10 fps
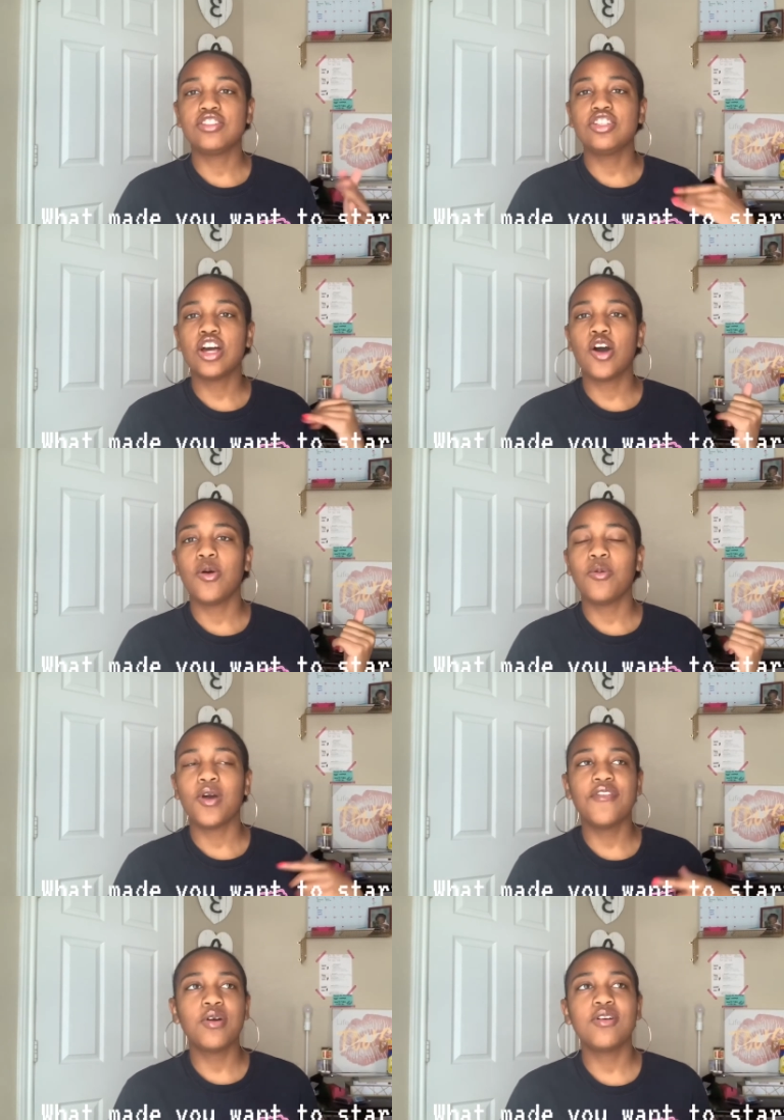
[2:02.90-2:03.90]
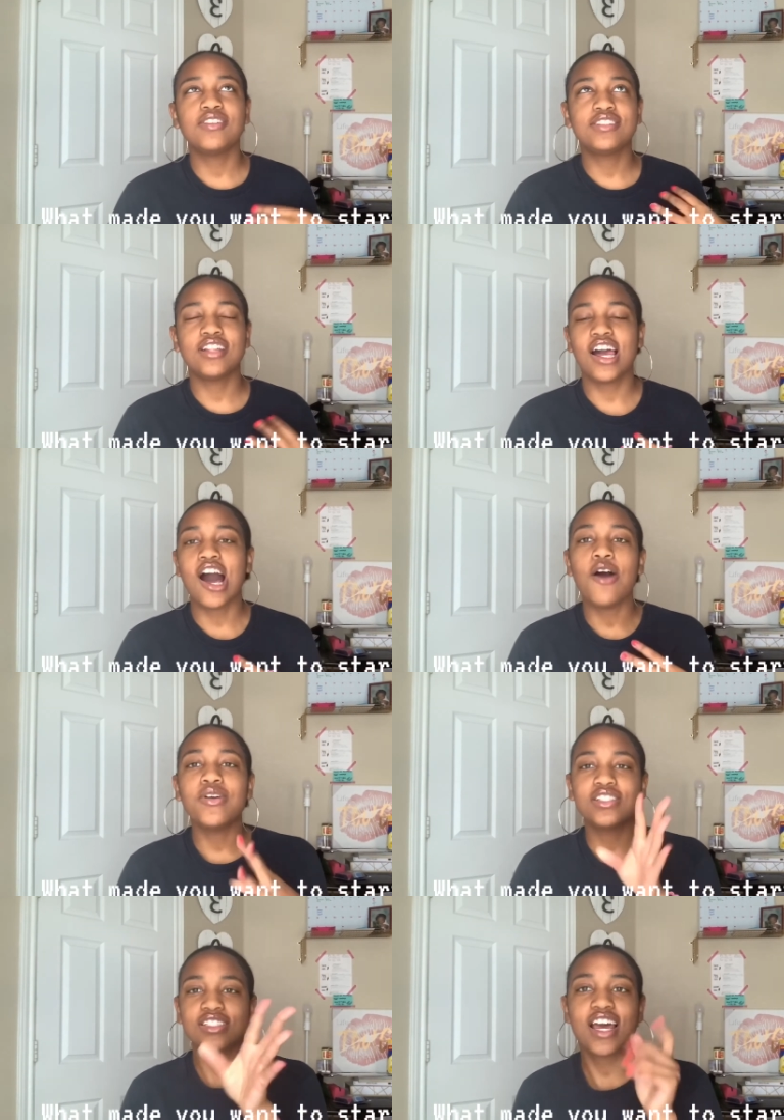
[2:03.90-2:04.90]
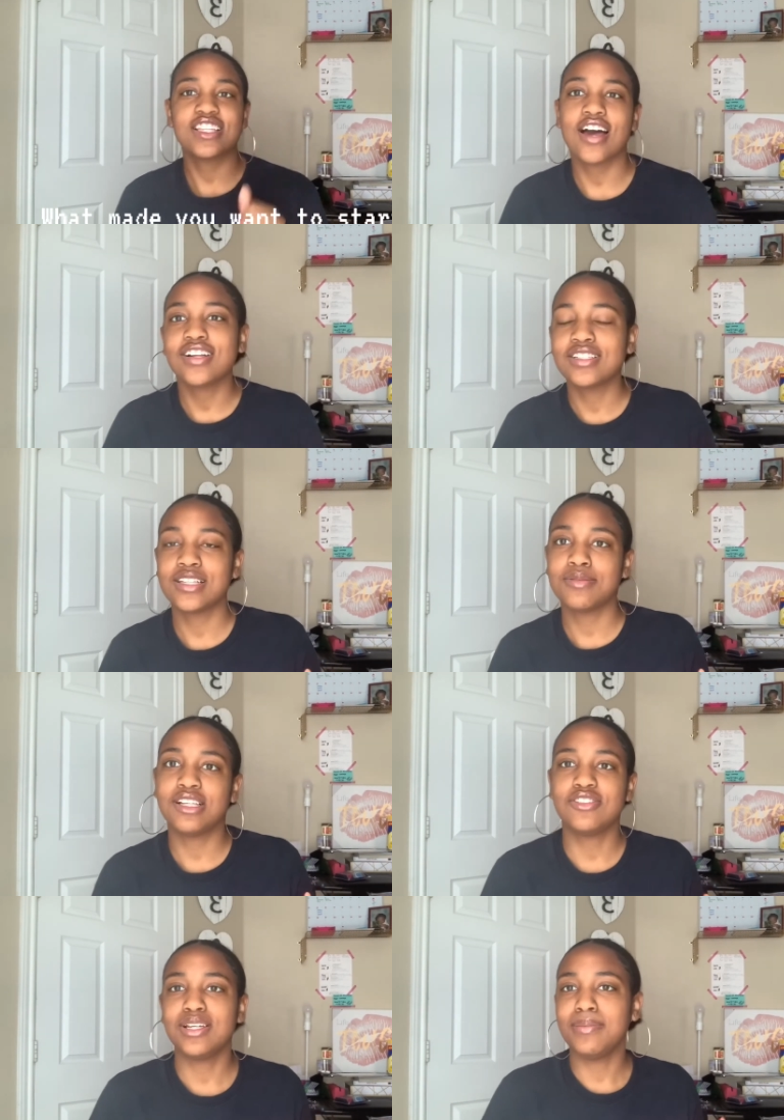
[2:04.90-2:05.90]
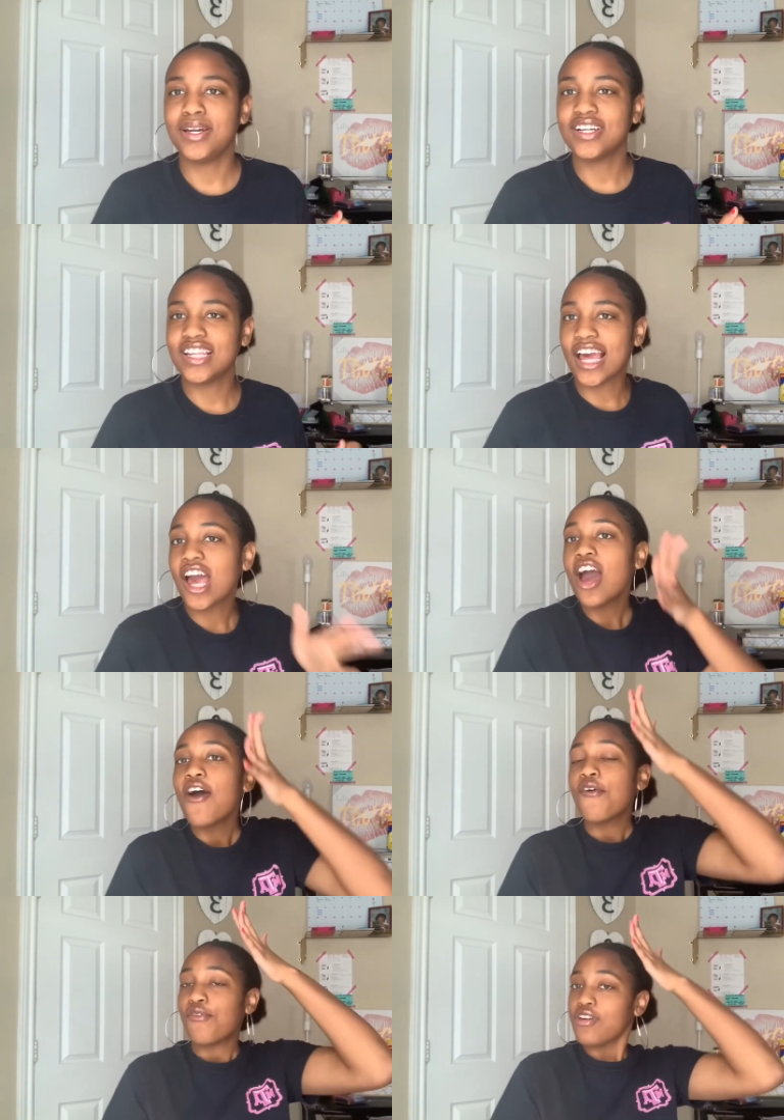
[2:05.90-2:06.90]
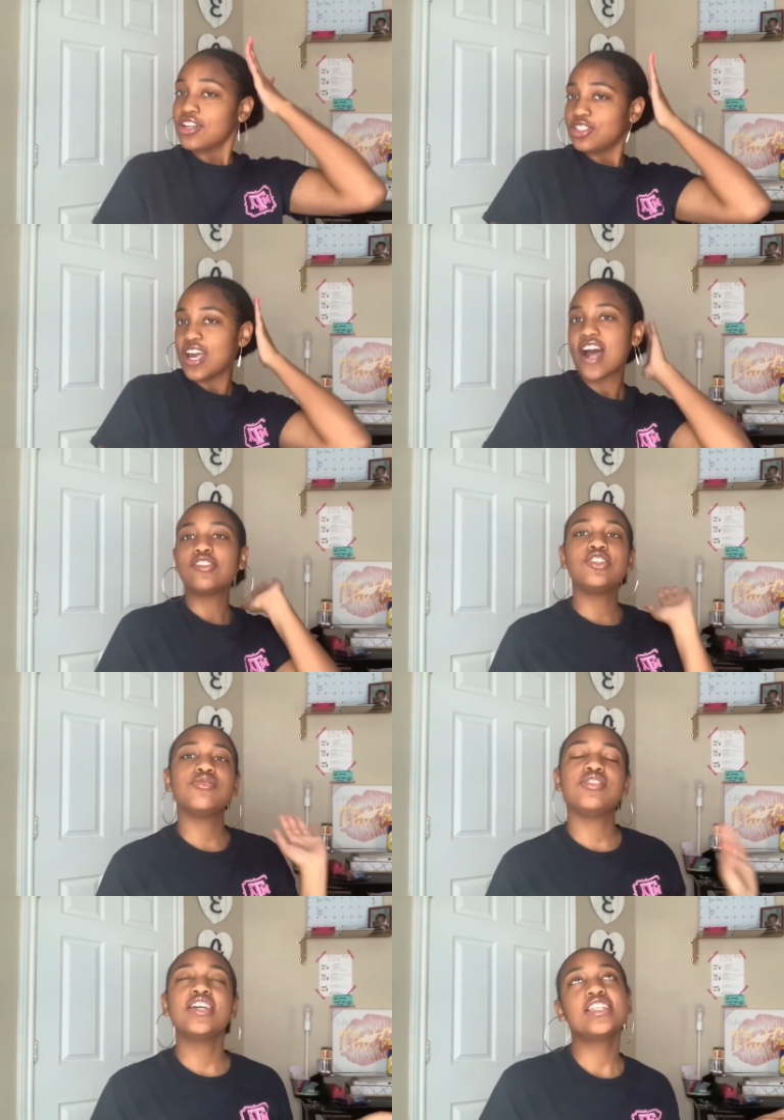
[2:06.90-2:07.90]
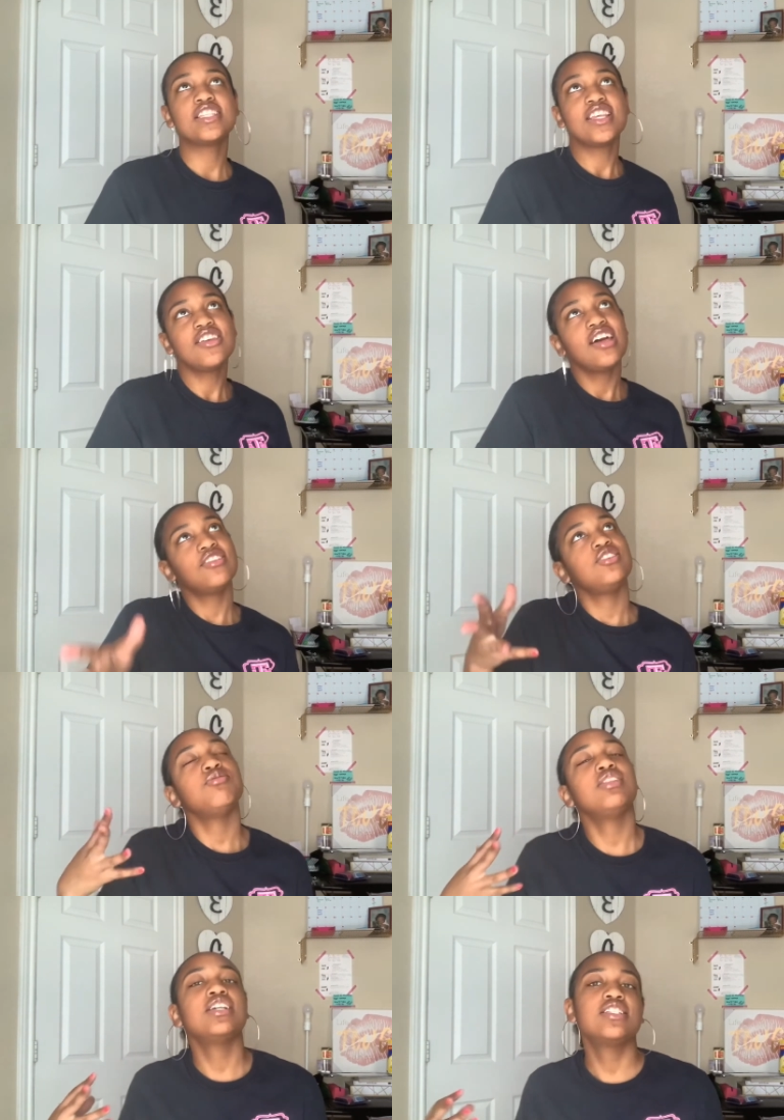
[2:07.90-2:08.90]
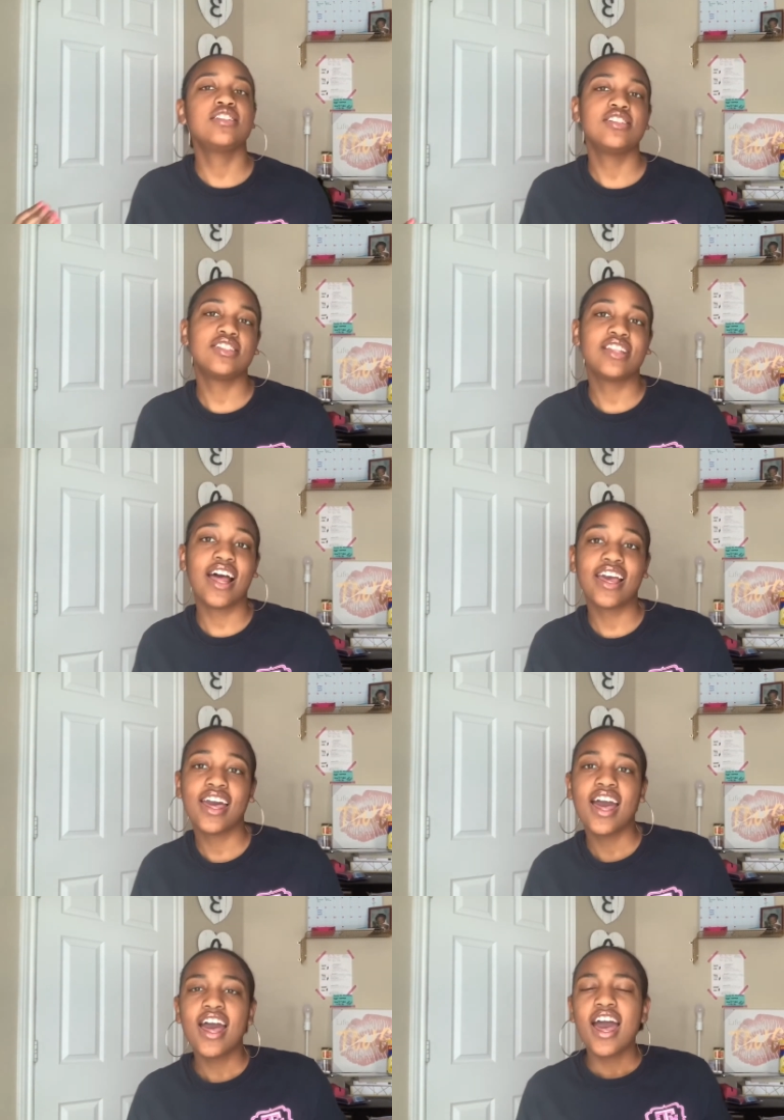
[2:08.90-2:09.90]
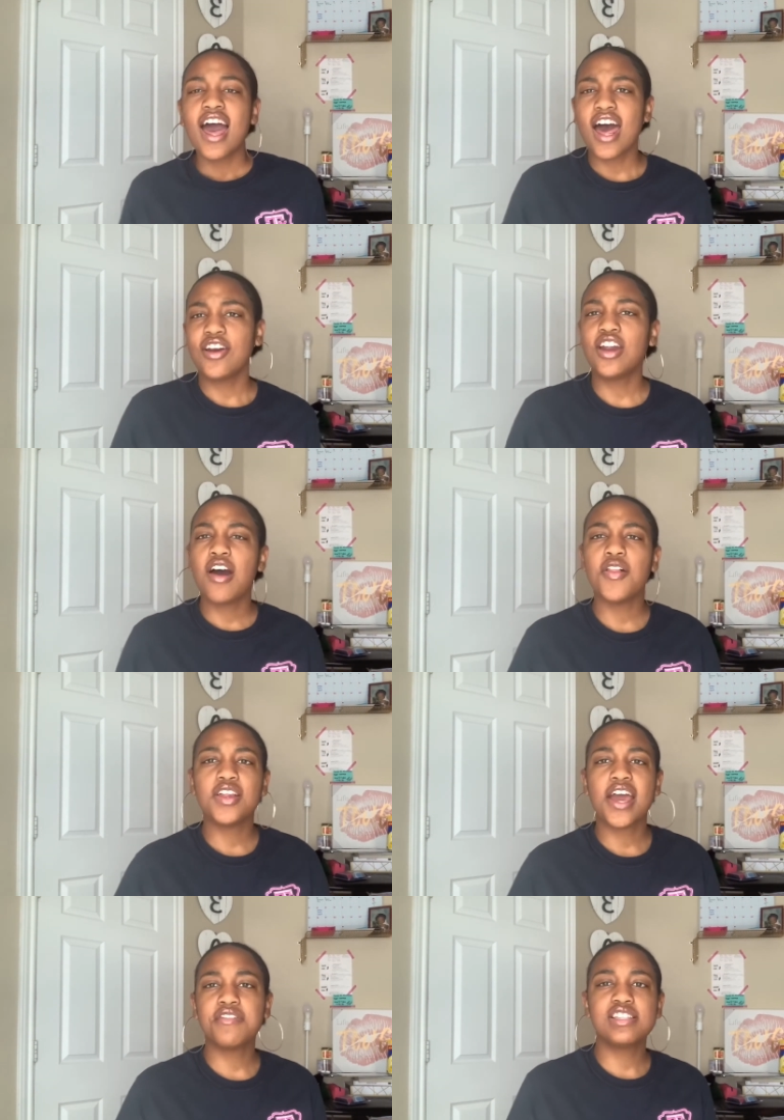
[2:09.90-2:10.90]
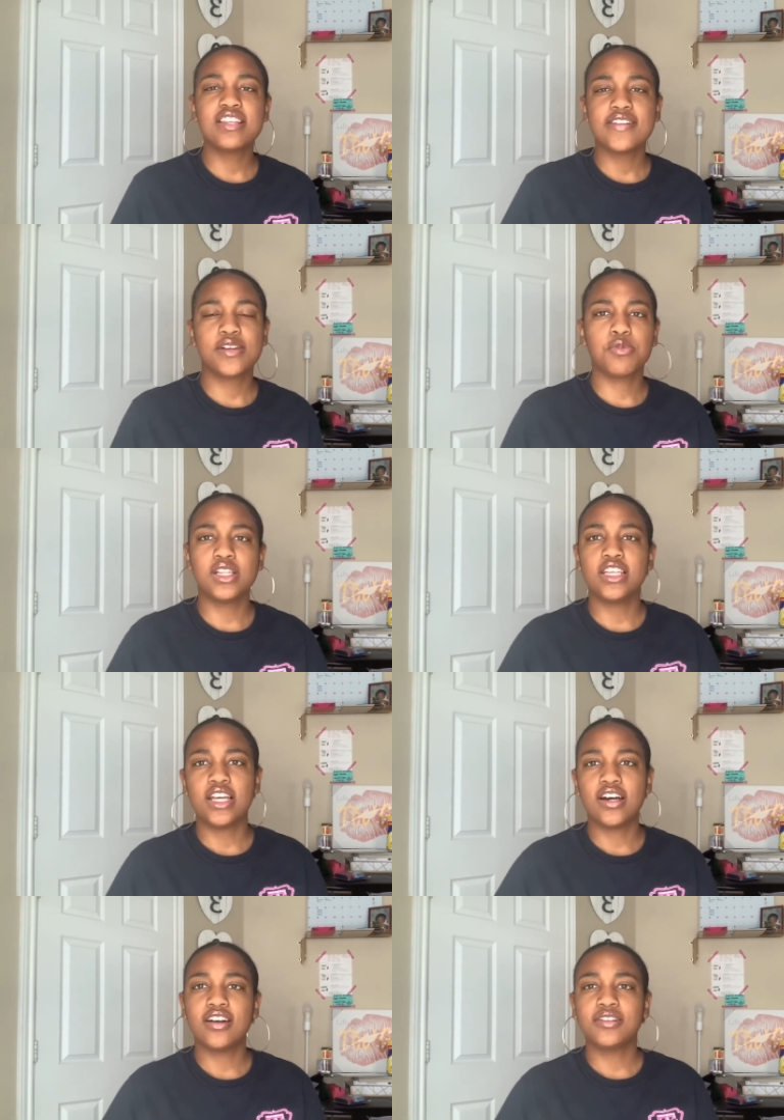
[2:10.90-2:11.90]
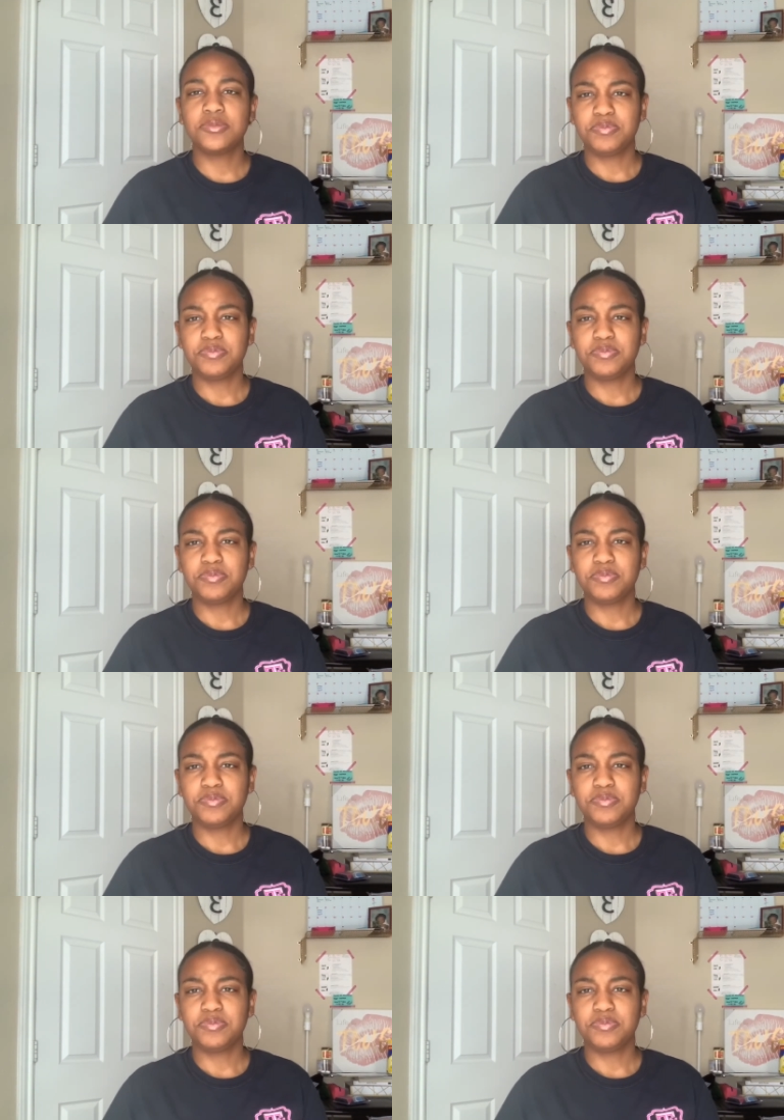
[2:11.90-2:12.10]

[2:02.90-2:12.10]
you know, everyone's just like always just like talking to themselves in the mirror, like, first you have to do this, and then you have to do this. It's just like, I don't know. And then ever since I was like really young,